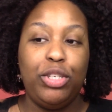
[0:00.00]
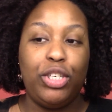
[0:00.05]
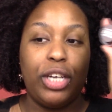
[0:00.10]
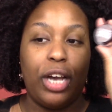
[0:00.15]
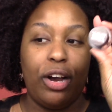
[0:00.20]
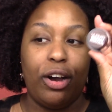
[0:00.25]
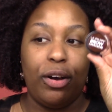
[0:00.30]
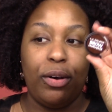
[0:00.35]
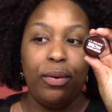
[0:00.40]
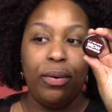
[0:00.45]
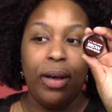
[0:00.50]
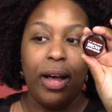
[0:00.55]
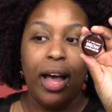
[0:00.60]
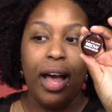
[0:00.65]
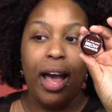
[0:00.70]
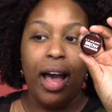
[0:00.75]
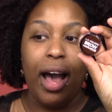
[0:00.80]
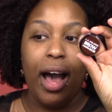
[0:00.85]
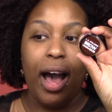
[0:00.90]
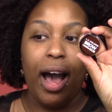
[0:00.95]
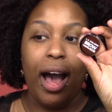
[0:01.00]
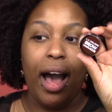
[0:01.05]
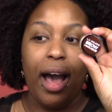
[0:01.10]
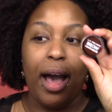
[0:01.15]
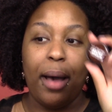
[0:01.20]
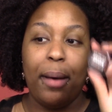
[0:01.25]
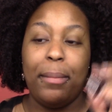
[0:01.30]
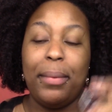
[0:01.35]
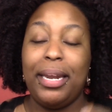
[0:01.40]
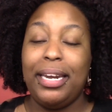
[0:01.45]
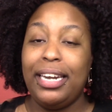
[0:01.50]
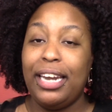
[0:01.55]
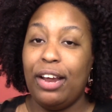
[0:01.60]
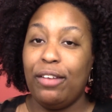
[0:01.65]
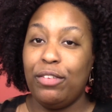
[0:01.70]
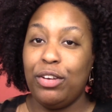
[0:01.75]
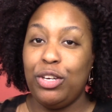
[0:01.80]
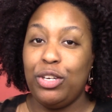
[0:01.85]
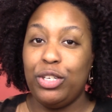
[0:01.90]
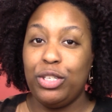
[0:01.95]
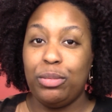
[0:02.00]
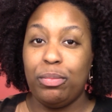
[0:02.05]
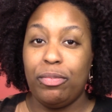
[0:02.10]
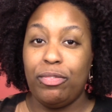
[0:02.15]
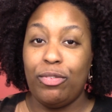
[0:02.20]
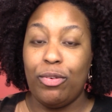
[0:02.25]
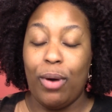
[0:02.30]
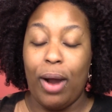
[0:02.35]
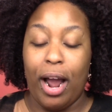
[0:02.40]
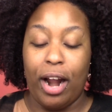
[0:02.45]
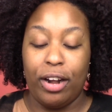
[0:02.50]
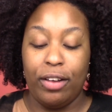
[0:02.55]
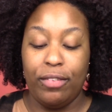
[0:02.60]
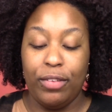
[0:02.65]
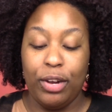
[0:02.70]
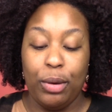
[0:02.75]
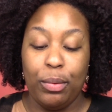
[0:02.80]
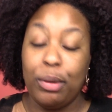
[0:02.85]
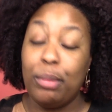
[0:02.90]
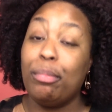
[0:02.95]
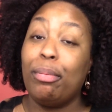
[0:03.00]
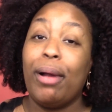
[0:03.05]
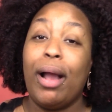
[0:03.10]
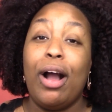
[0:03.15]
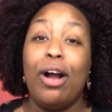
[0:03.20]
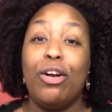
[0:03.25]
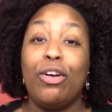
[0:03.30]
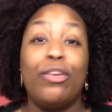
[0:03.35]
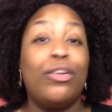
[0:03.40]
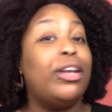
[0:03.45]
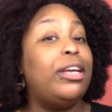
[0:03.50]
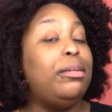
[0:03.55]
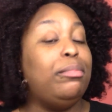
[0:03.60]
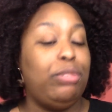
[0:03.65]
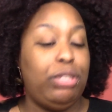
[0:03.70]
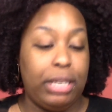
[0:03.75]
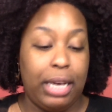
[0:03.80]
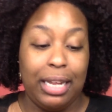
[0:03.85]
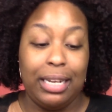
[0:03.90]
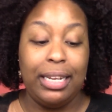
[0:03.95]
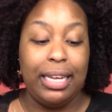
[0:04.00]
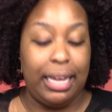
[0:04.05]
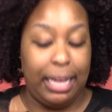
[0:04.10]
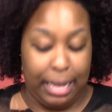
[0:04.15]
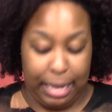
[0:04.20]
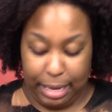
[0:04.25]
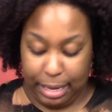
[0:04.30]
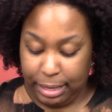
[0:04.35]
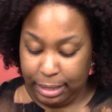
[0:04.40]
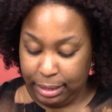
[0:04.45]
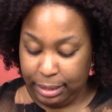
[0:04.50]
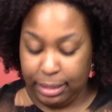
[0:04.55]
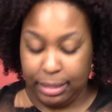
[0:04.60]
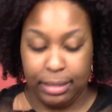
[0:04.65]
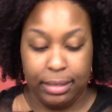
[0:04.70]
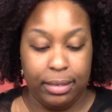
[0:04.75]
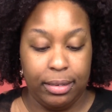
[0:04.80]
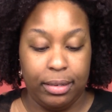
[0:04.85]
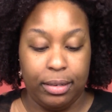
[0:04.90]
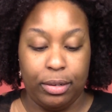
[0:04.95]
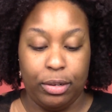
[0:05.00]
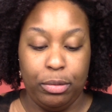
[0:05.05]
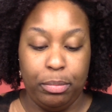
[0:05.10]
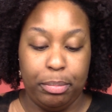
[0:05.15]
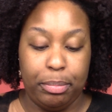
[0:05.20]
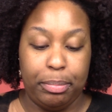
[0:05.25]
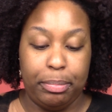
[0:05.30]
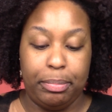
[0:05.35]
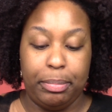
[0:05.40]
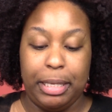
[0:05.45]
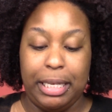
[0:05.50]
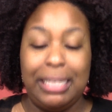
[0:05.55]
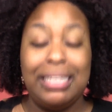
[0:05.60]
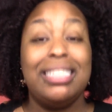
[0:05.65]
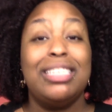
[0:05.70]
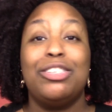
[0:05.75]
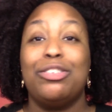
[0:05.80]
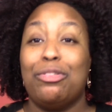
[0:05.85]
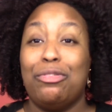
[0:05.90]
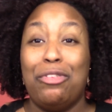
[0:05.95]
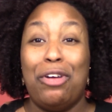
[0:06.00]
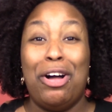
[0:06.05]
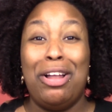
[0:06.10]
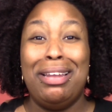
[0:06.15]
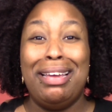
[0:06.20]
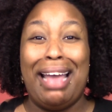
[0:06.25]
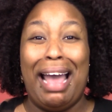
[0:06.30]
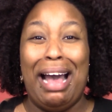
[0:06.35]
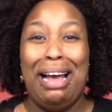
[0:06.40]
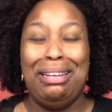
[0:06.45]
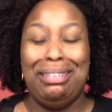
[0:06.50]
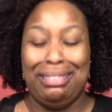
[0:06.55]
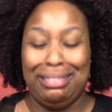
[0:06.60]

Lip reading: Gel. Never used it before. I don't even know what a brow cream gel is. Oh, pieces are falling out.